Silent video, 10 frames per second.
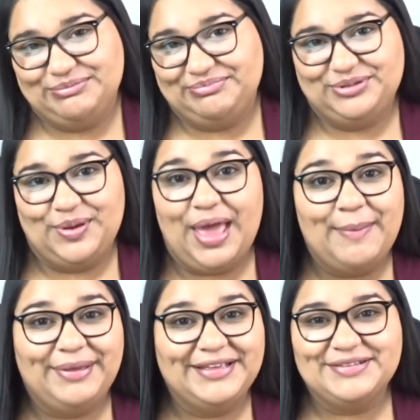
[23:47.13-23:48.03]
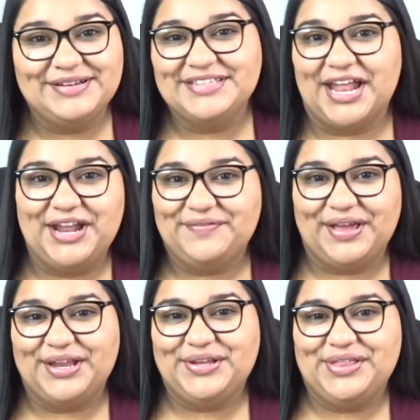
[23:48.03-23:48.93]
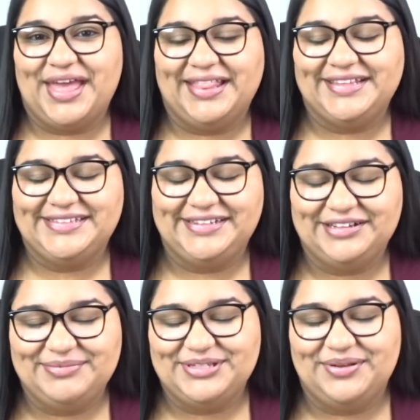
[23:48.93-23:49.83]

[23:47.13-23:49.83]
so happy and so excited if I can do that this year. That'd be so